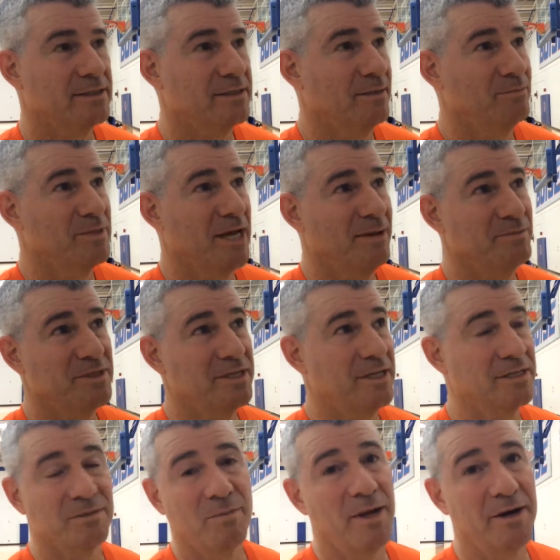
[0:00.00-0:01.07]
sometimes it
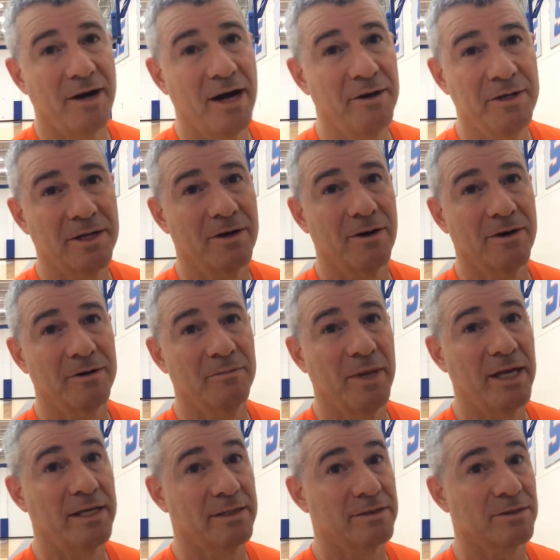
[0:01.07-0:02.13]
doesn't matter how you guard them,
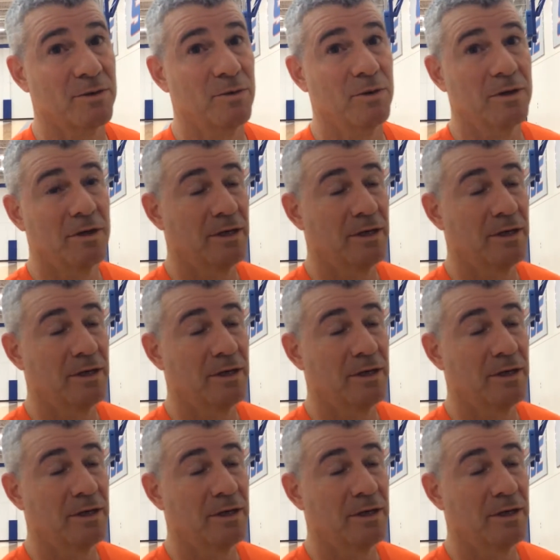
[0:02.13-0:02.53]
they can score.